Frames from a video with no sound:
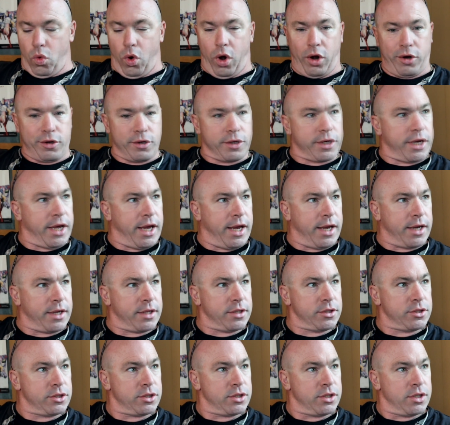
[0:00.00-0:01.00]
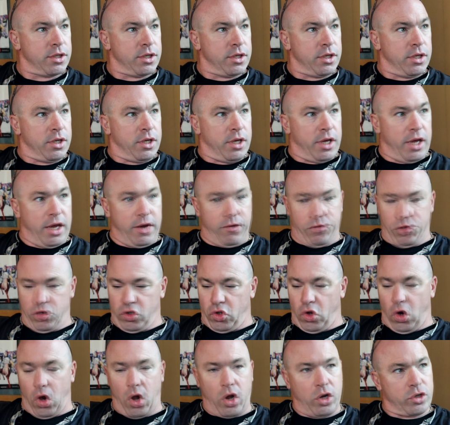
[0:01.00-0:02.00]
water cannons, and
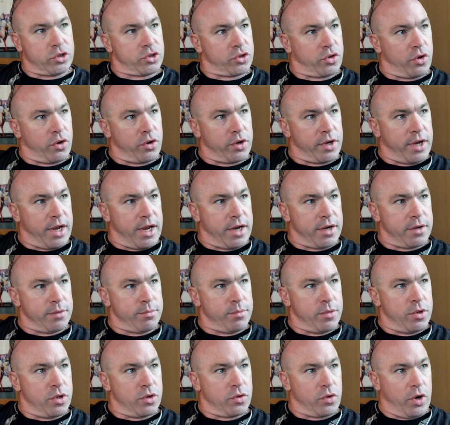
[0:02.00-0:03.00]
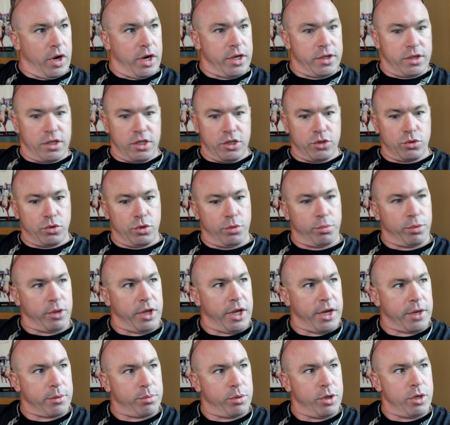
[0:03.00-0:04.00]
dogs turned on them, right? These were the
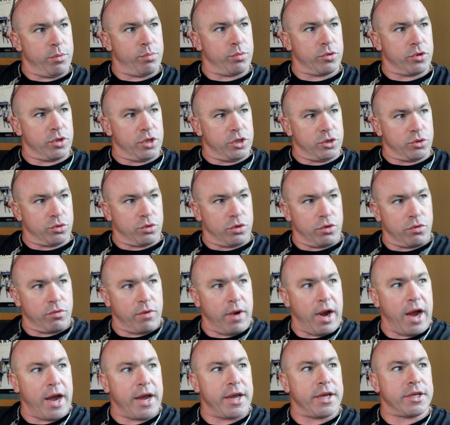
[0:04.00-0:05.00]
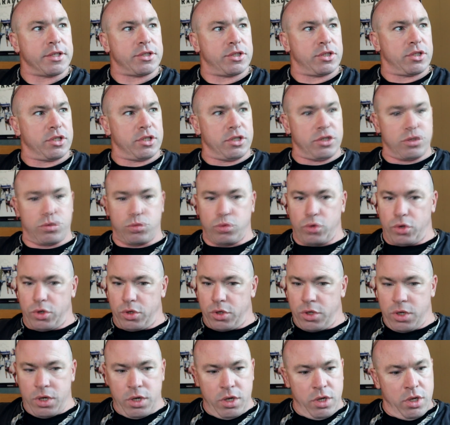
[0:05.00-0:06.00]
black people. These were the riots. These
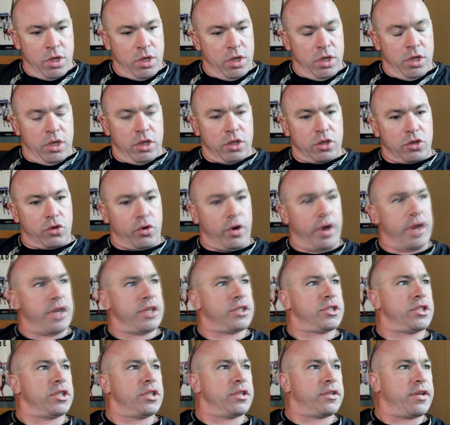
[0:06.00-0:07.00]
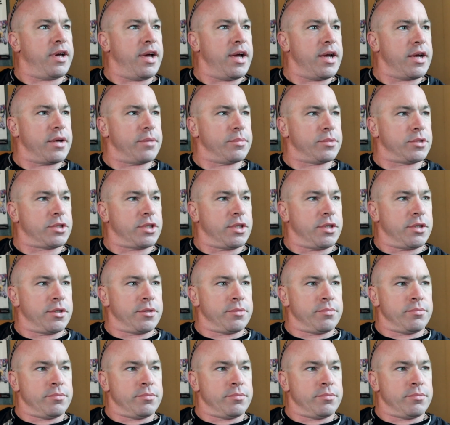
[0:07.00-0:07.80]
were crazy times.